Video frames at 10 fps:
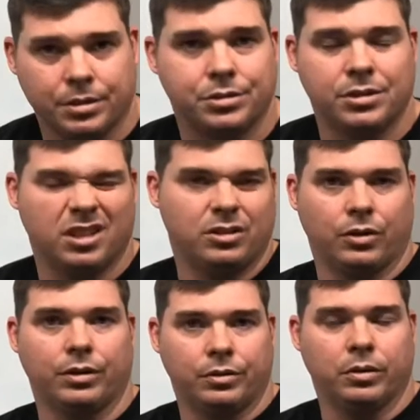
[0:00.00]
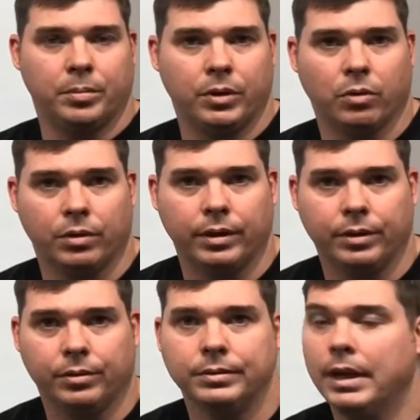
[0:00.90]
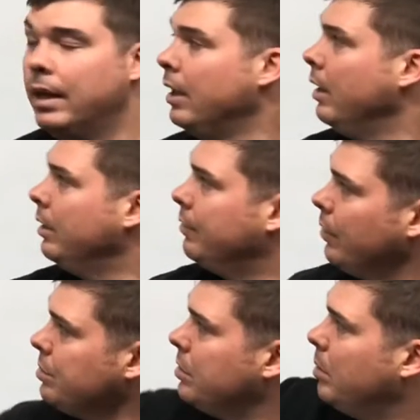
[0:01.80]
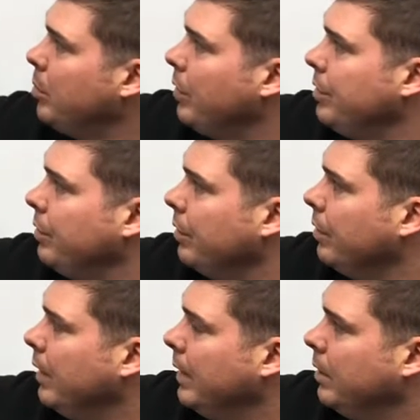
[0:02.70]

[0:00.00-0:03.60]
this is going to turn into a big ordeal. The first number on your